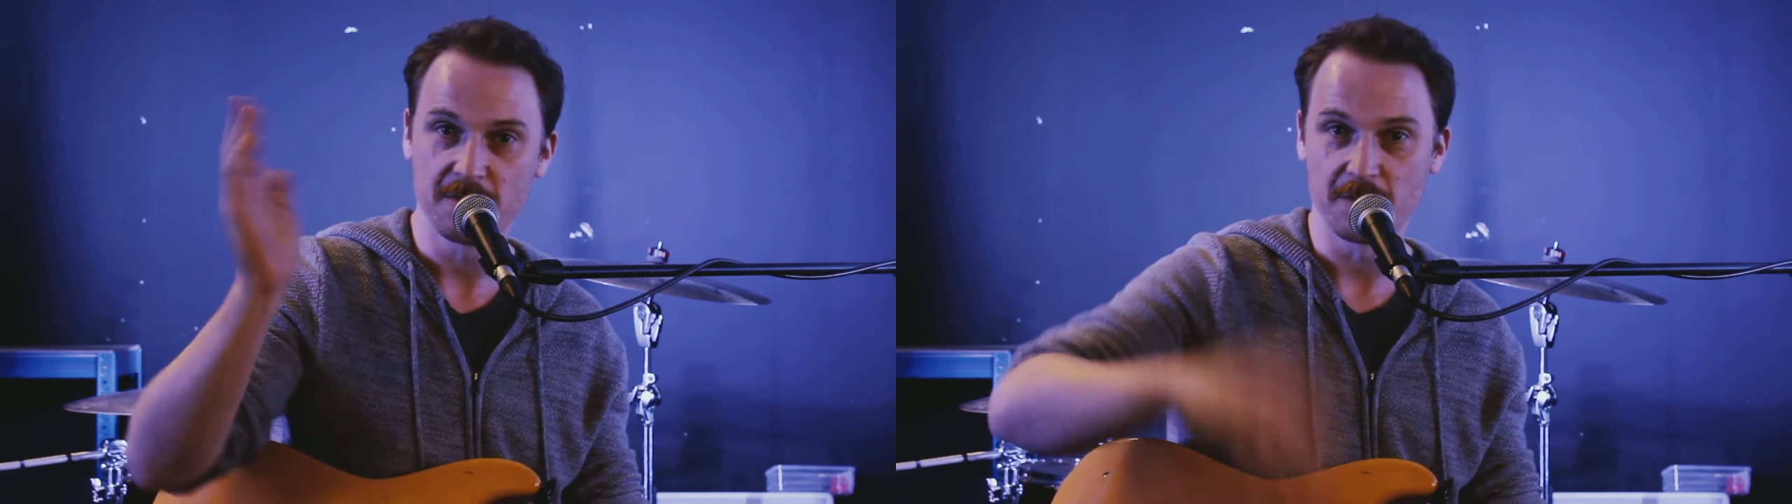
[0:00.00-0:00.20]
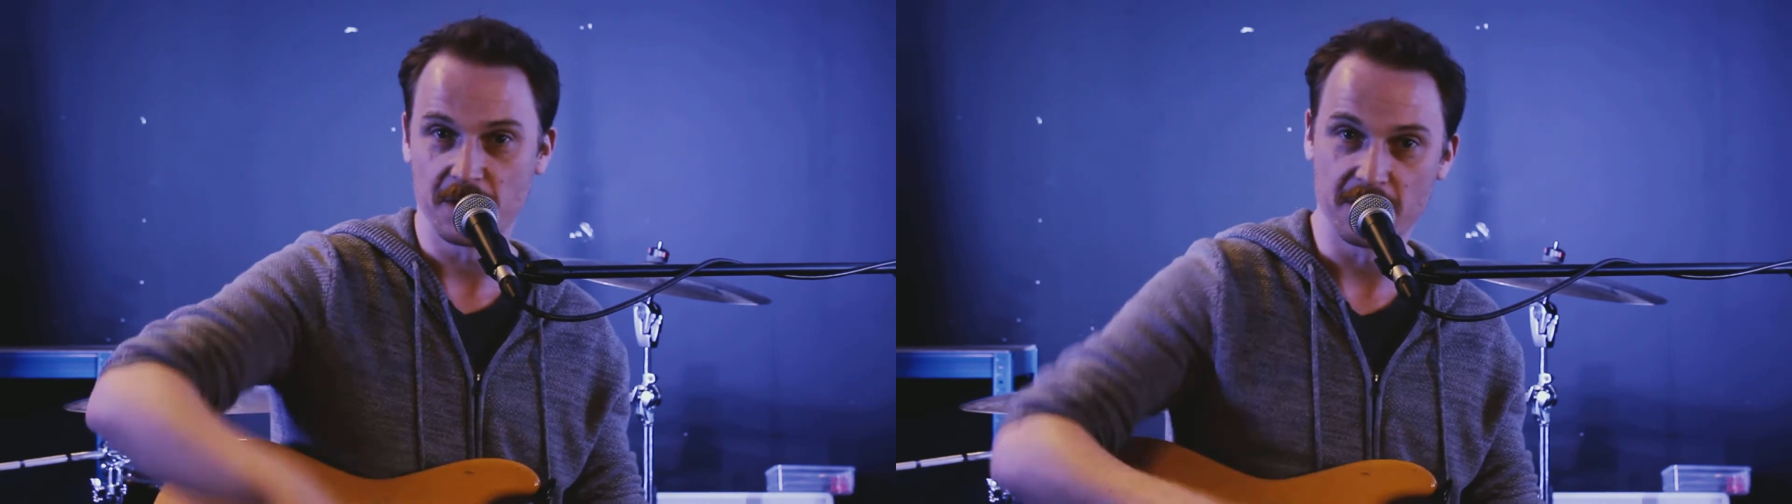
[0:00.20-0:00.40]

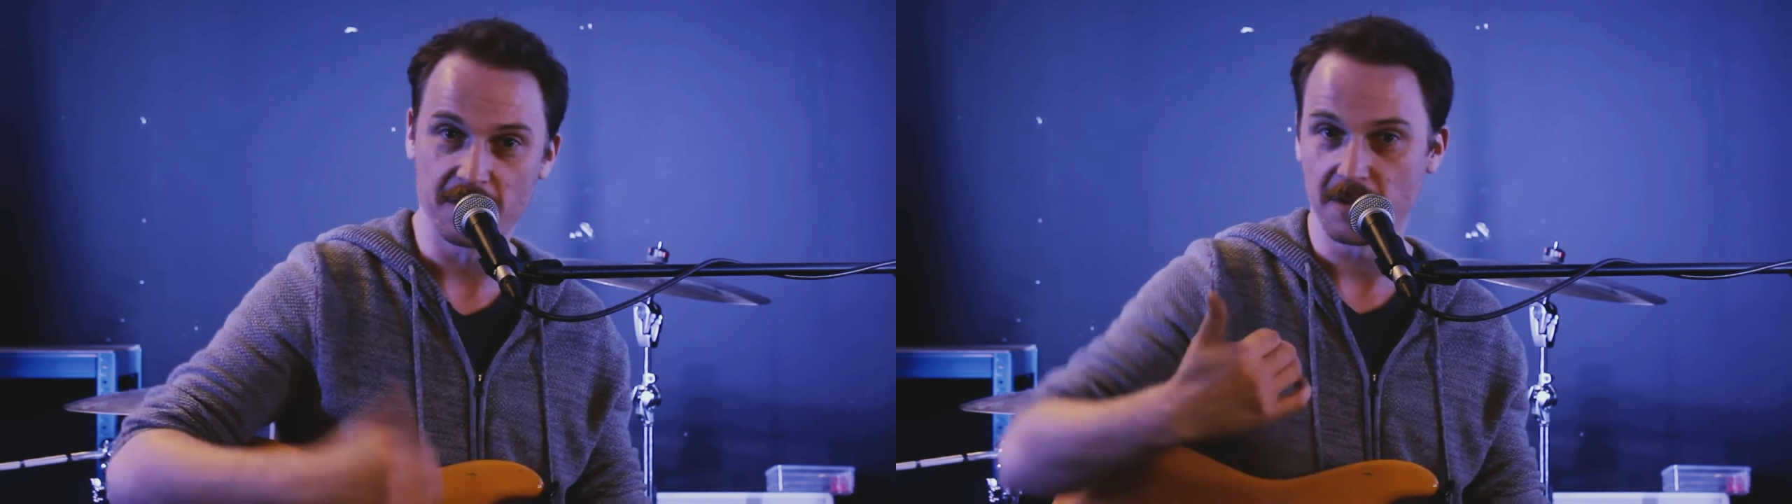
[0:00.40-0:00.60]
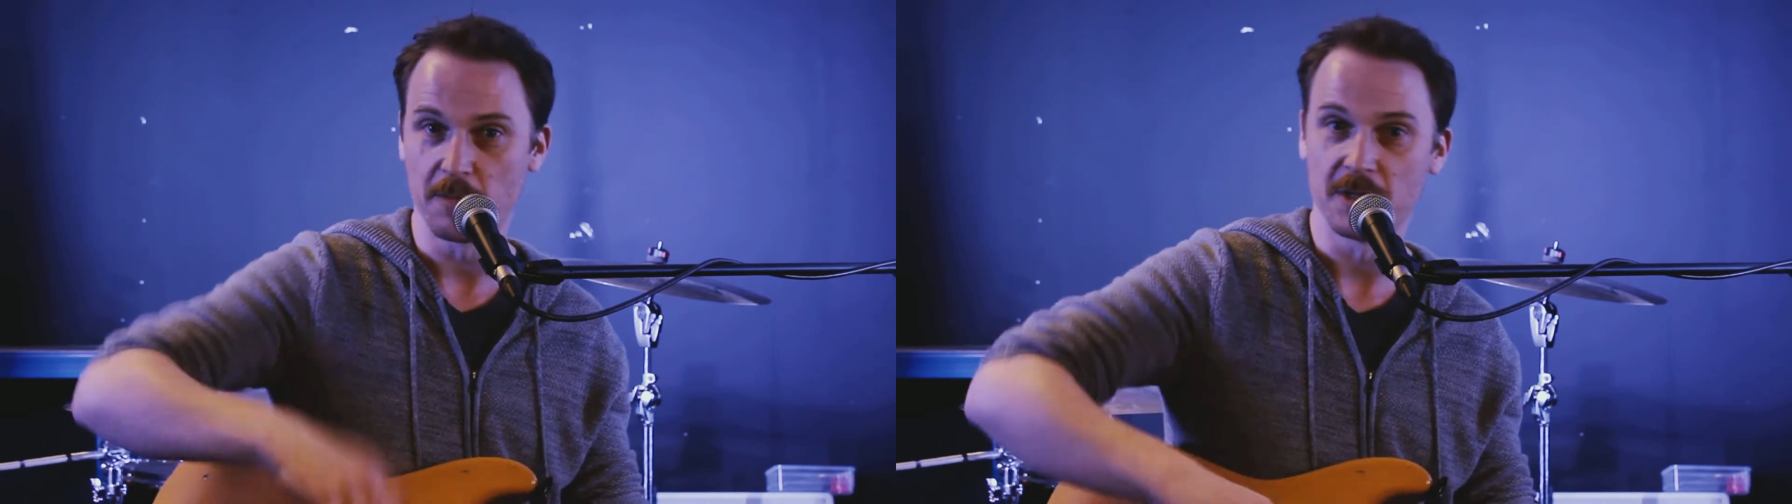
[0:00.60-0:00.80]
where the
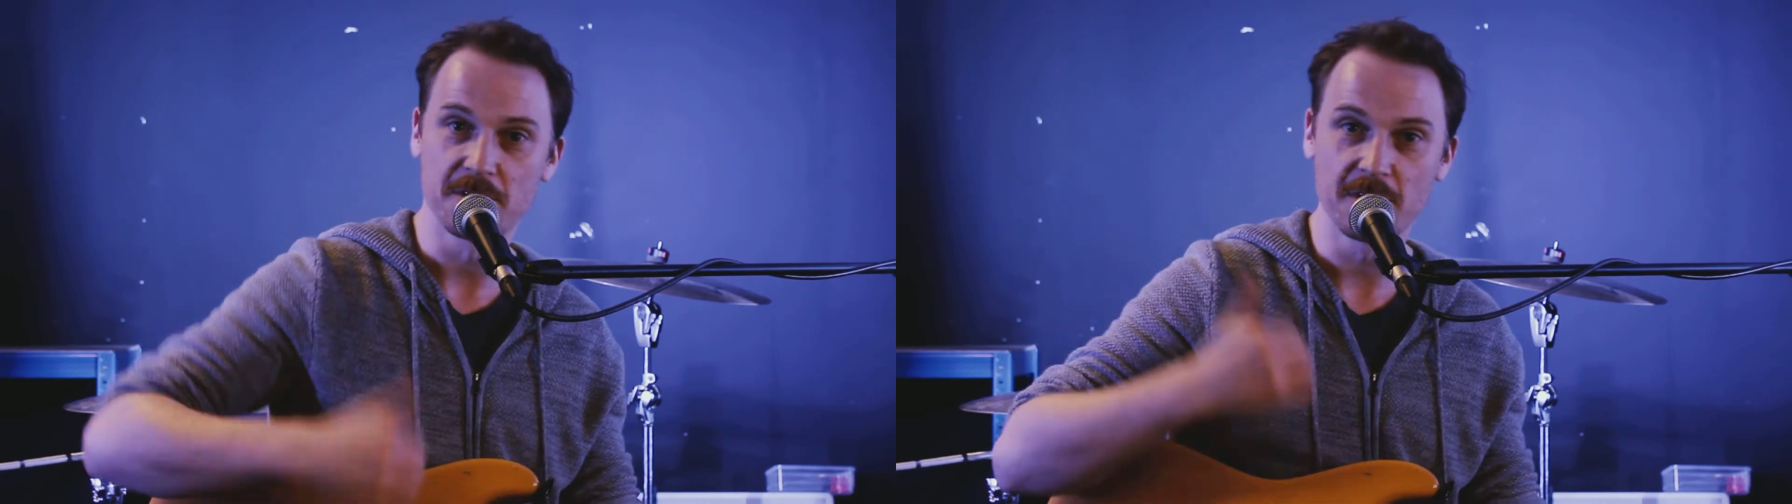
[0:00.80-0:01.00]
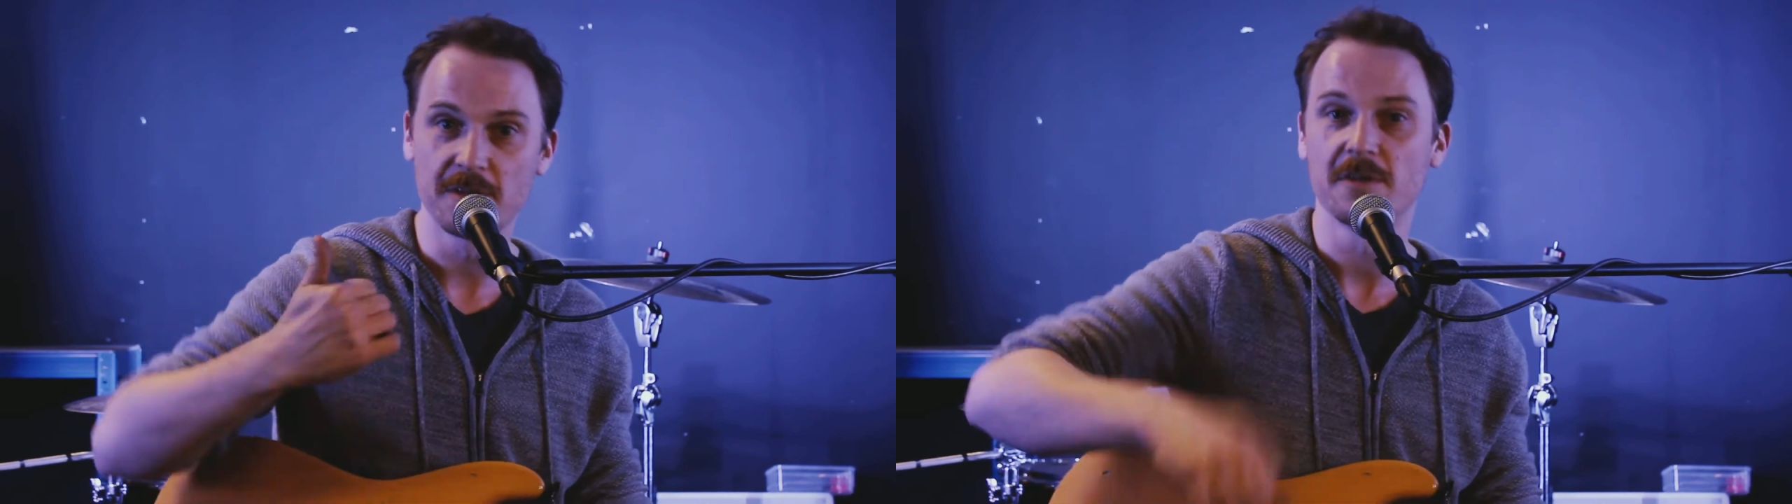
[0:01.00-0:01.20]
thumb
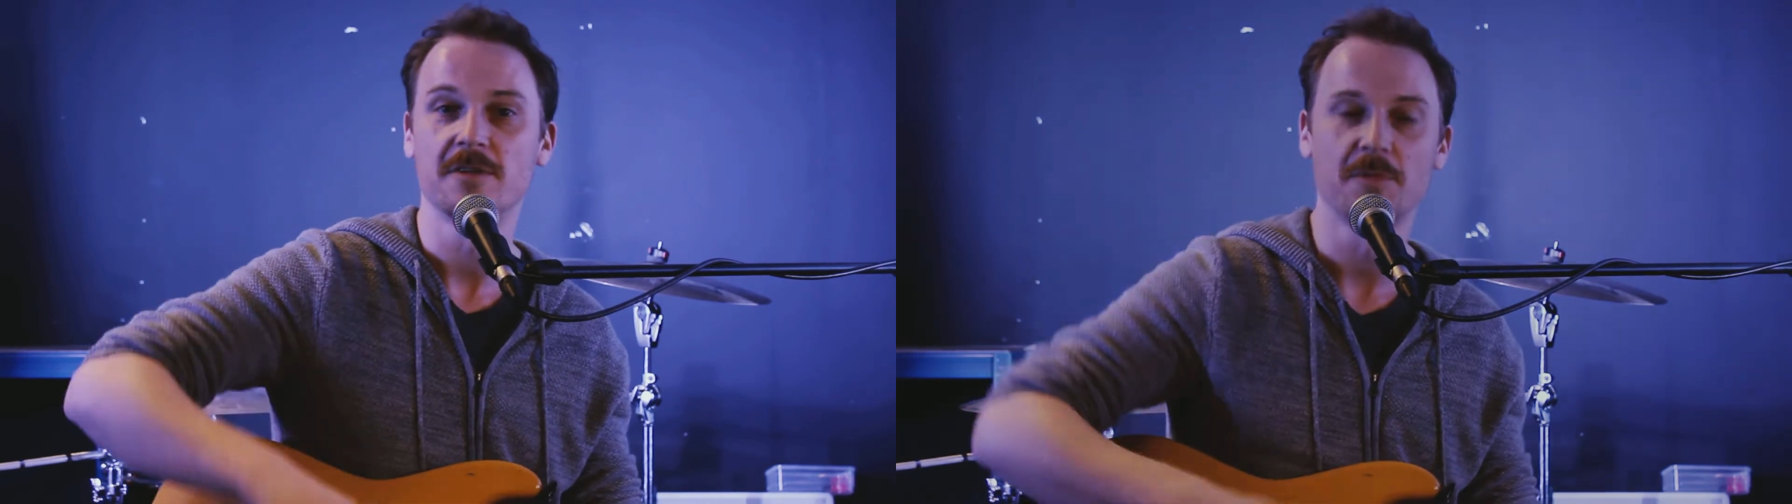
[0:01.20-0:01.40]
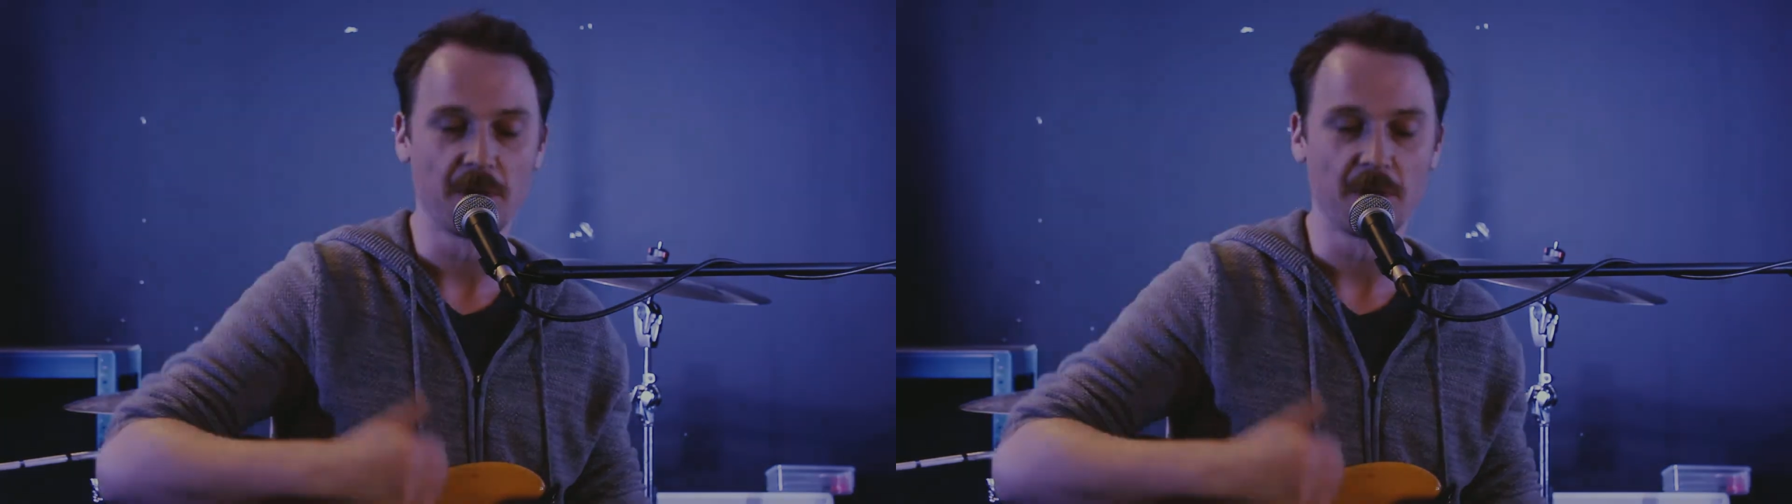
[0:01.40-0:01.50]
is on the